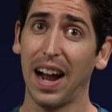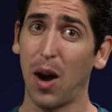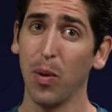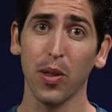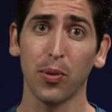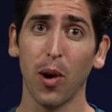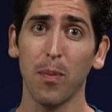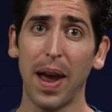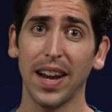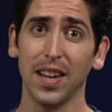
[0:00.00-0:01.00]
I wanna throw
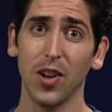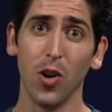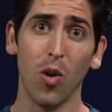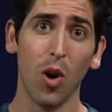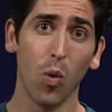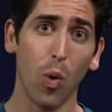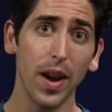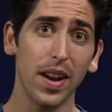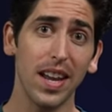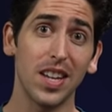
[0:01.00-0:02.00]
it back at you.
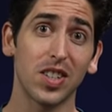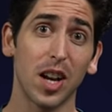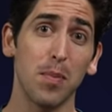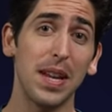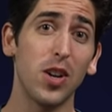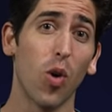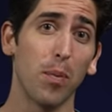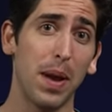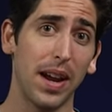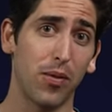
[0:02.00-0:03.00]
What is gonna be your
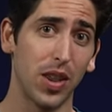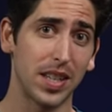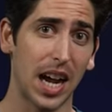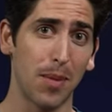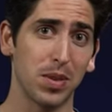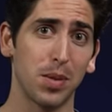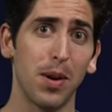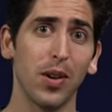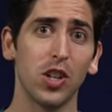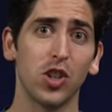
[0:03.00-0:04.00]
pick for the top
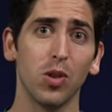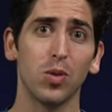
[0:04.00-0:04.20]
stability shoe